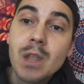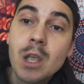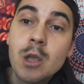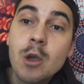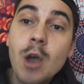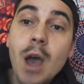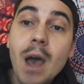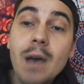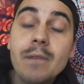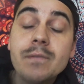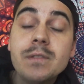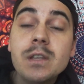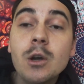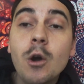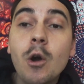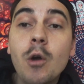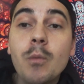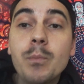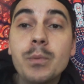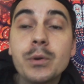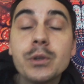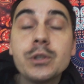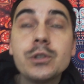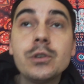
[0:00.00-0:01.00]
You have the
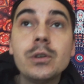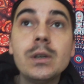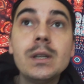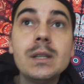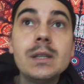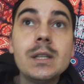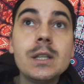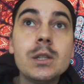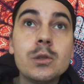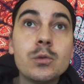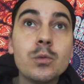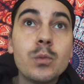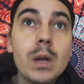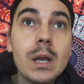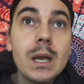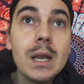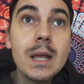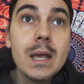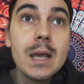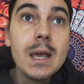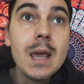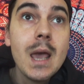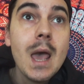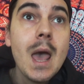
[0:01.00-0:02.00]
opportunity to
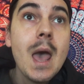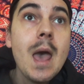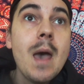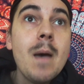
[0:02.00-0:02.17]
really